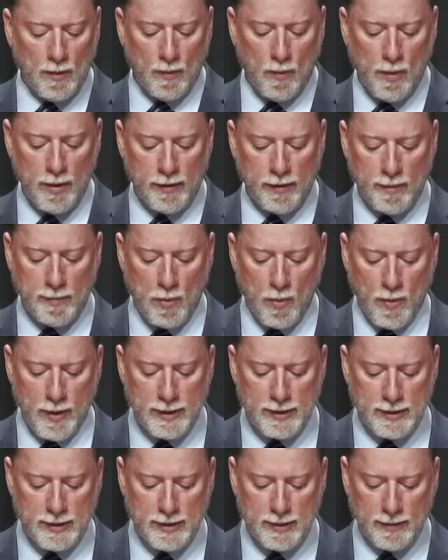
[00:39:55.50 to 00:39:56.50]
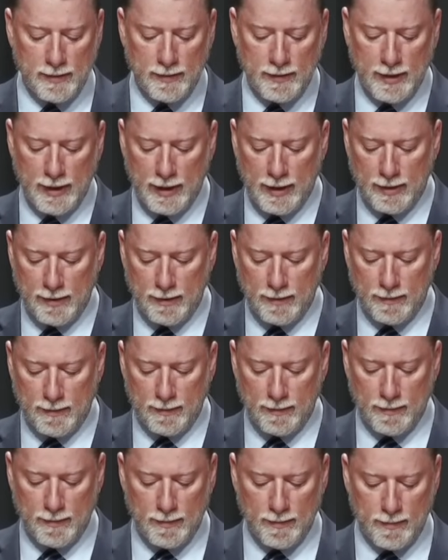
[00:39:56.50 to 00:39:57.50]
One of the points that
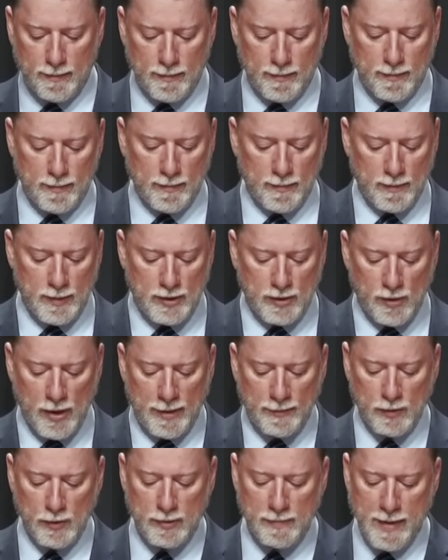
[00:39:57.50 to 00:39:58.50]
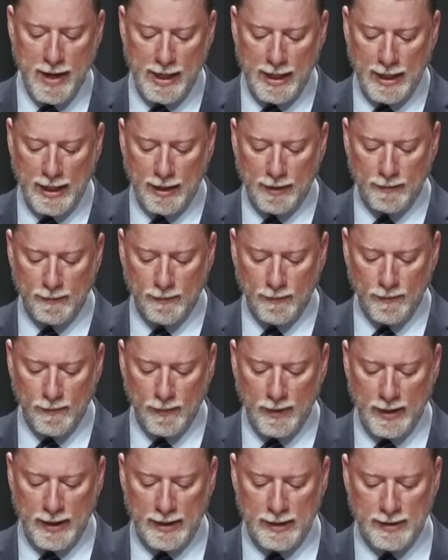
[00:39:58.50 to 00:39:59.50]
Mr. Ames was making
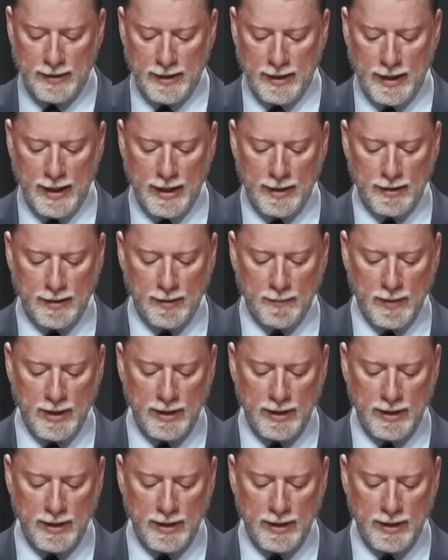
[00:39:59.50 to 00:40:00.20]
is that